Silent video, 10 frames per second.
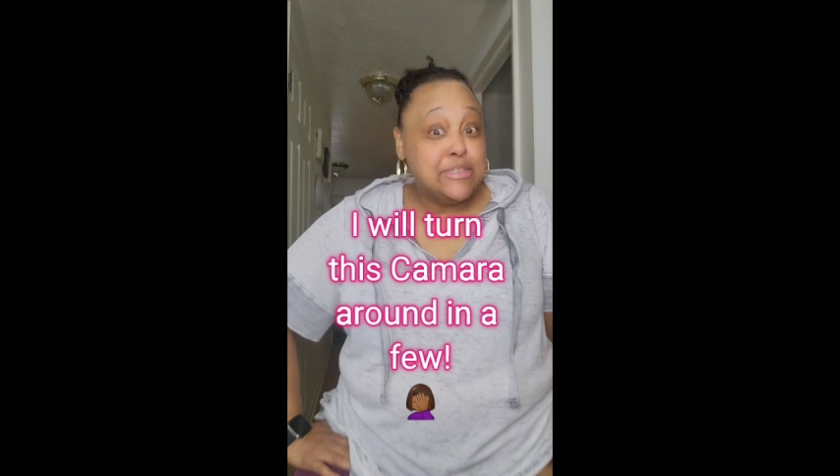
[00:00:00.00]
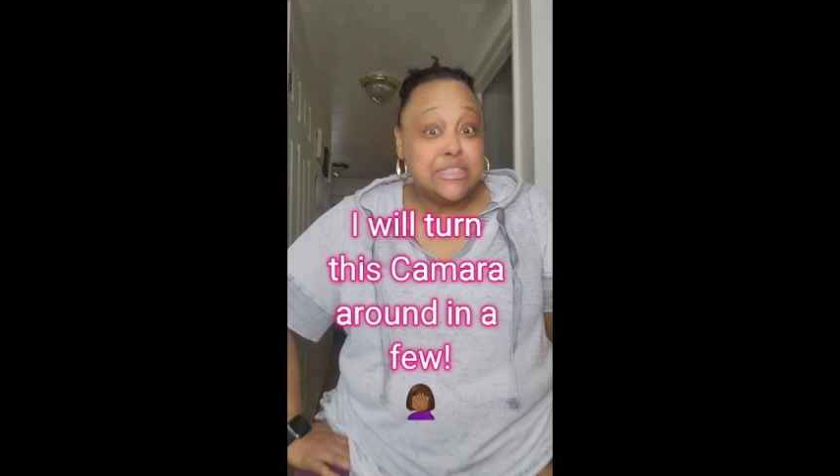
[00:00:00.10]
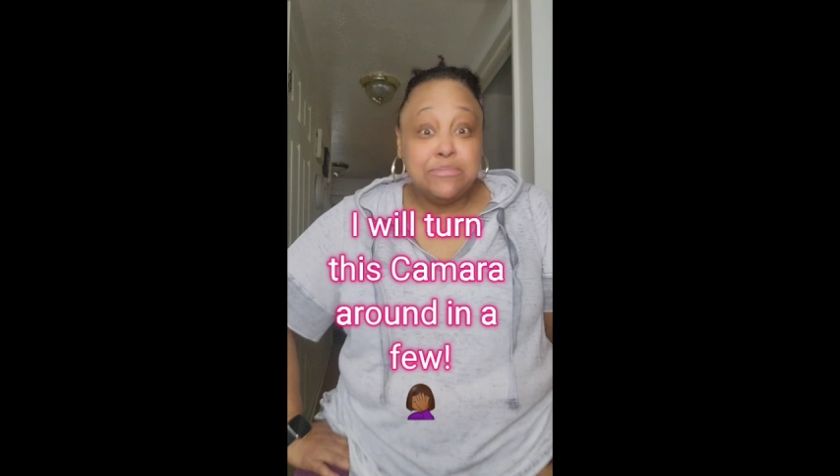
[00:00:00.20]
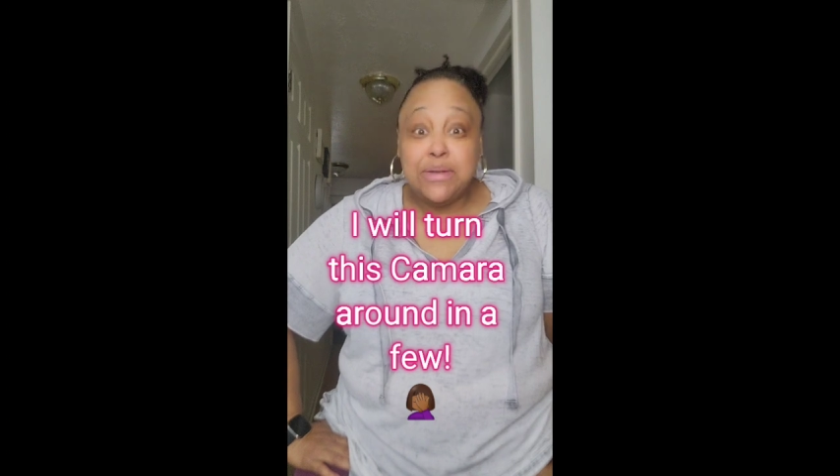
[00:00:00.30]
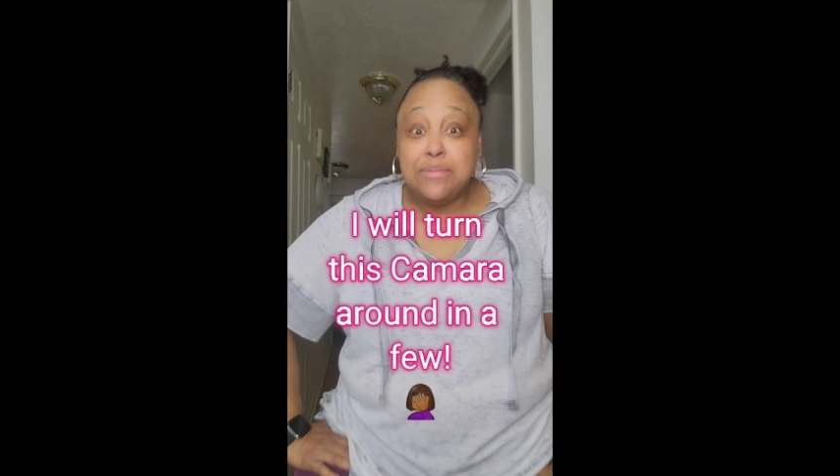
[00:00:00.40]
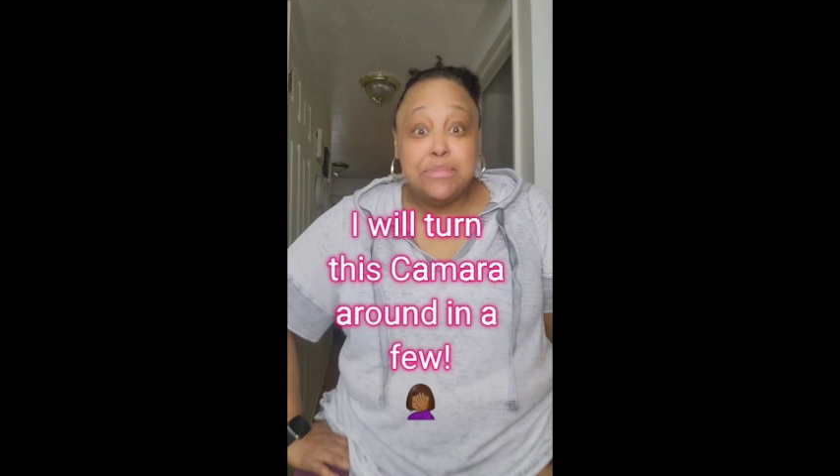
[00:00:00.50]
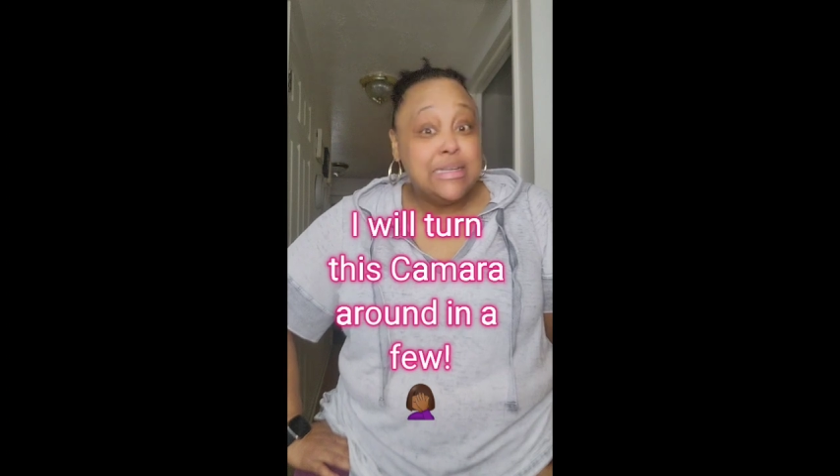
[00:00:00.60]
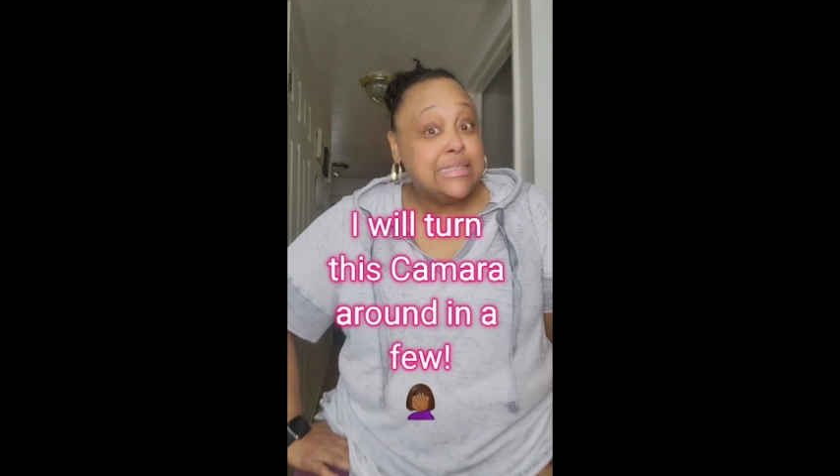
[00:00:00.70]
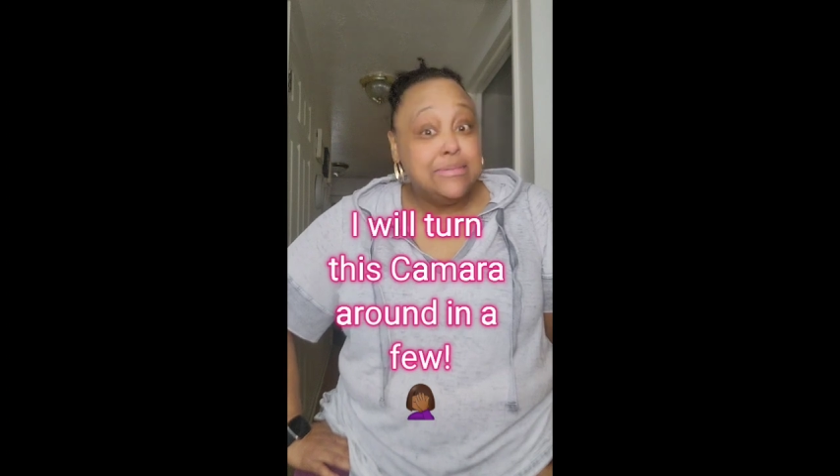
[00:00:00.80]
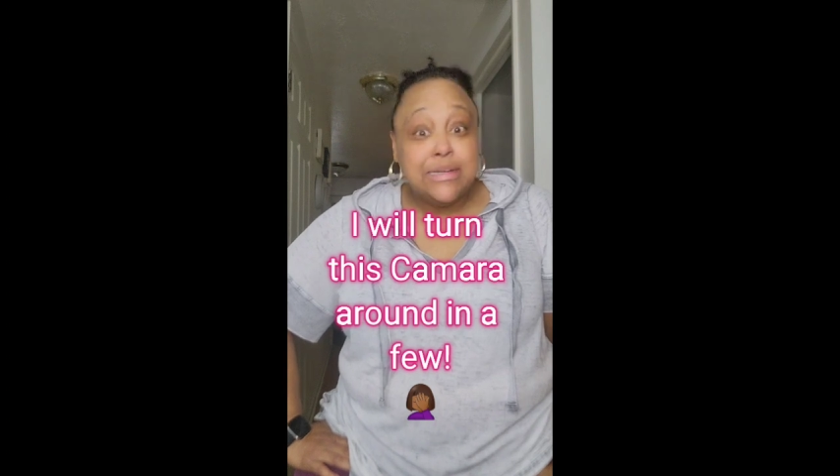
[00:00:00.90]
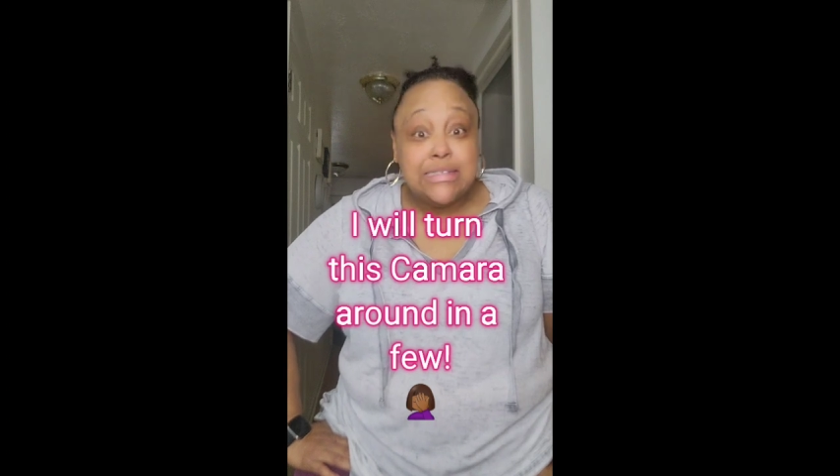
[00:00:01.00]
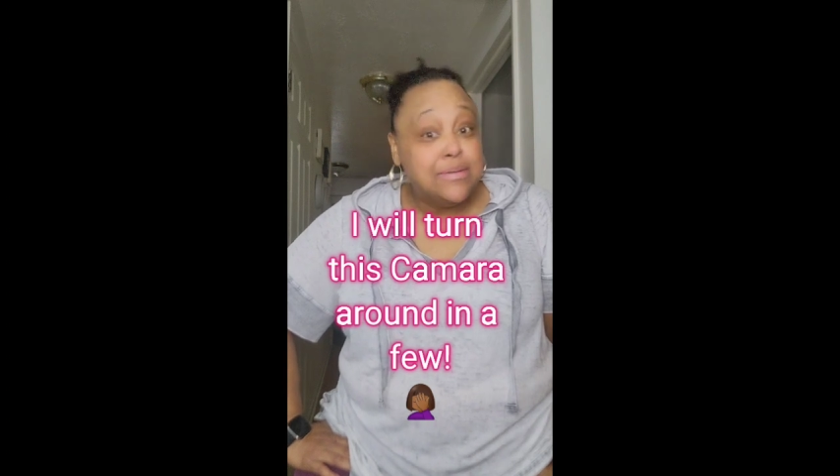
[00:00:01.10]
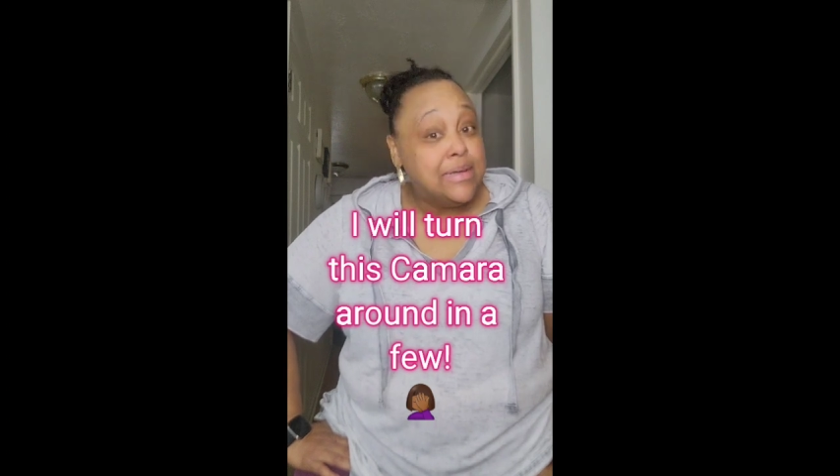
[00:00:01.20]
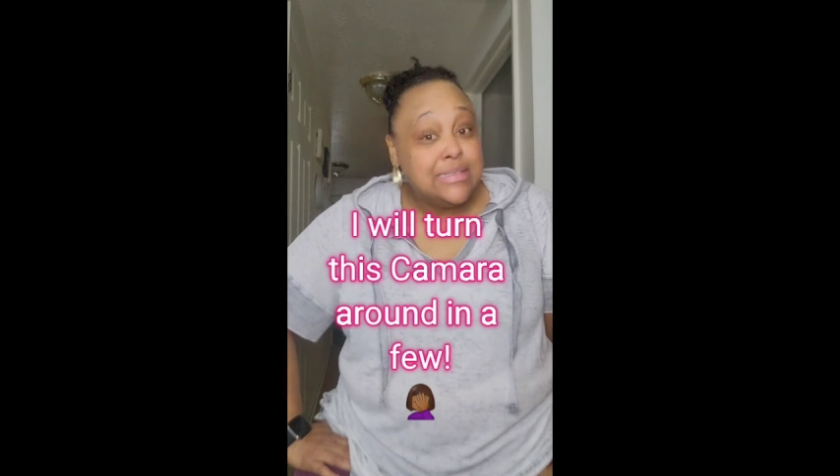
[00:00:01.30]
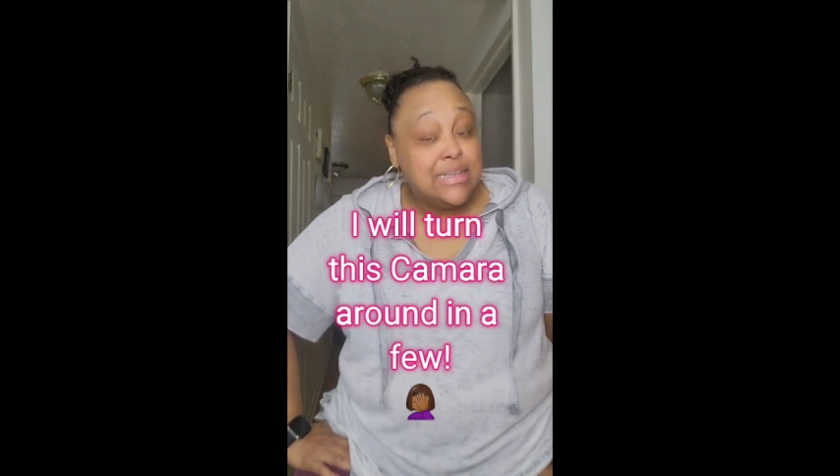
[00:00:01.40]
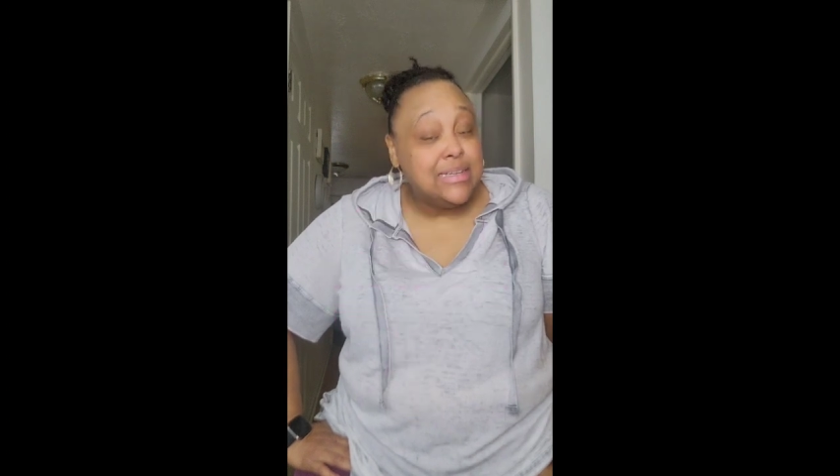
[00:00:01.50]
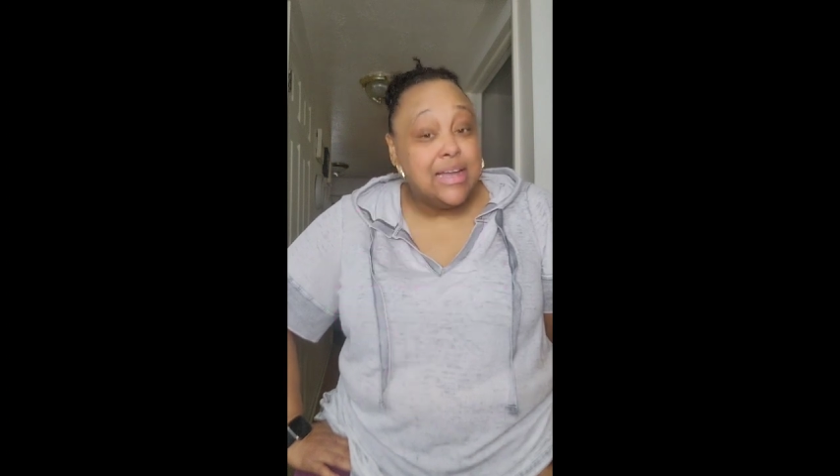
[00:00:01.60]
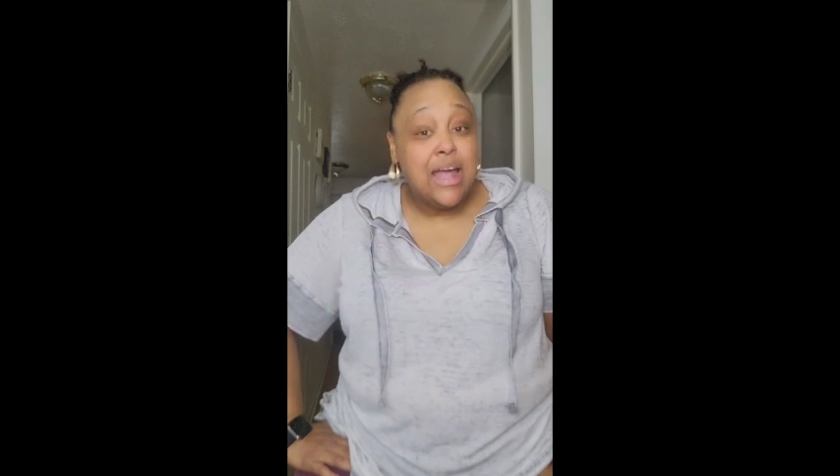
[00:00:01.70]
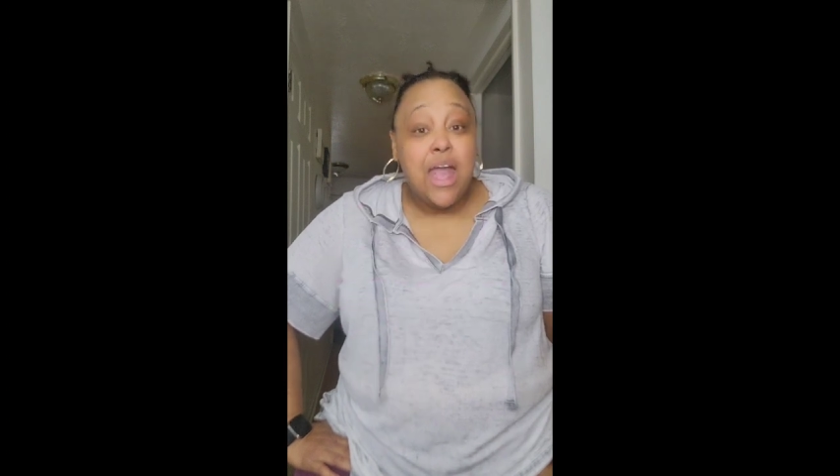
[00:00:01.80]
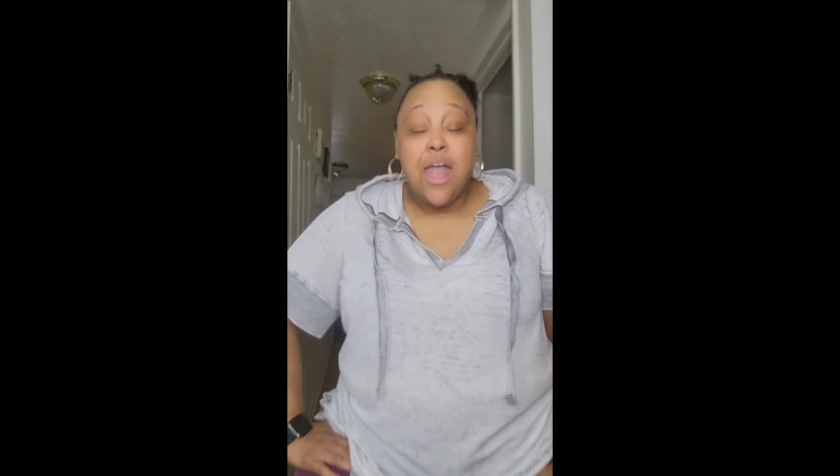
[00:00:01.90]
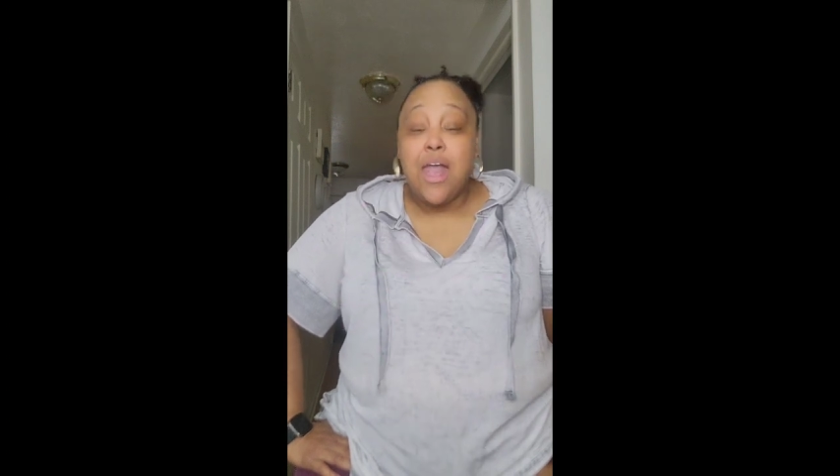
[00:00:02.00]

Just been busy, busy, busy.